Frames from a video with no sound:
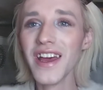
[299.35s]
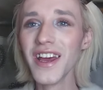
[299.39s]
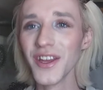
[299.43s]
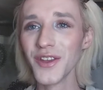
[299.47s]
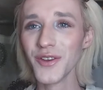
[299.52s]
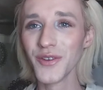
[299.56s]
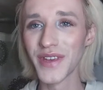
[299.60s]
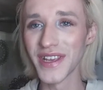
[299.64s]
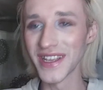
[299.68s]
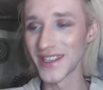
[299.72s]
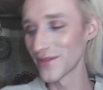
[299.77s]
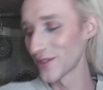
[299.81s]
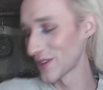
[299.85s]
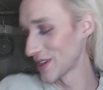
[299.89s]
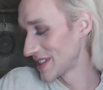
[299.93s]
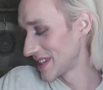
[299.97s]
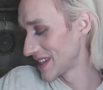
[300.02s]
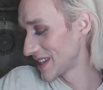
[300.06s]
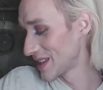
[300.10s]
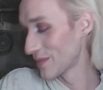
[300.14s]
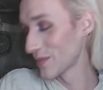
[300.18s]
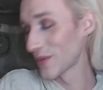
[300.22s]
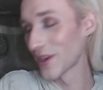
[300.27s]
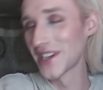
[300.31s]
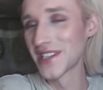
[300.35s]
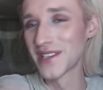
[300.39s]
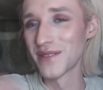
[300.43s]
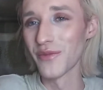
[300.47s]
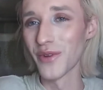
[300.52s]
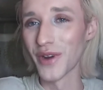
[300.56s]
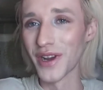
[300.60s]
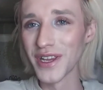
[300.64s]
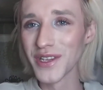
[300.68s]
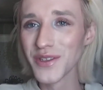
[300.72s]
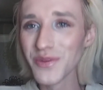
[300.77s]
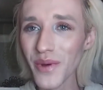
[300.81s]
You can't really see them because I'm
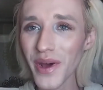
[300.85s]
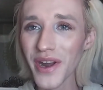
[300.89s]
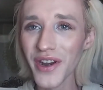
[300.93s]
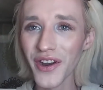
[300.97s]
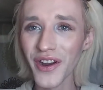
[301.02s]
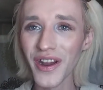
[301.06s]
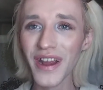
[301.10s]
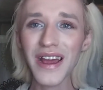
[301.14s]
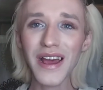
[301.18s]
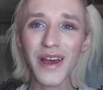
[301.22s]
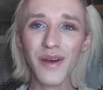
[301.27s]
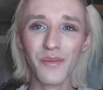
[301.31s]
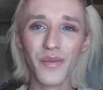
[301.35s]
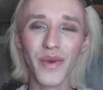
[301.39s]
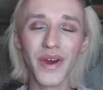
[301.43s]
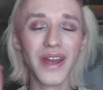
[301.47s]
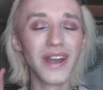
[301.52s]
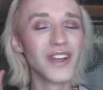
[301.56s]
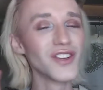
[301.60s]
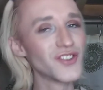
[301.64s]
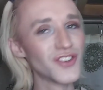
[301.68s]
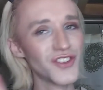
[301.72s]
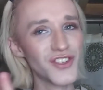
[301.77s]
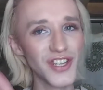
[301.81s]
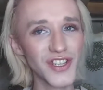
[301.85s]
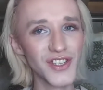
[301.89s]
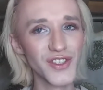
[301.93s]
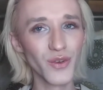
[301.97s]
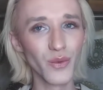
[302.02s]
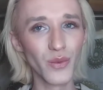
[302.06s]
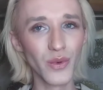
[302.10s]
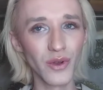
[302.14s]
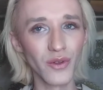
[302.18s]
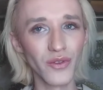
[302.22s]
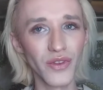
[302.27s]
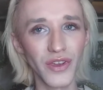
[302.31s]
wearing a sweater, but she's the
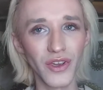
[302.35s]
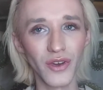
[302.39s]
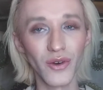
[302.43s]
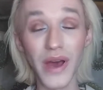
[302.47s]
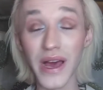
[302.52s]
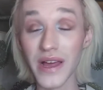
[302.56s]
real deal.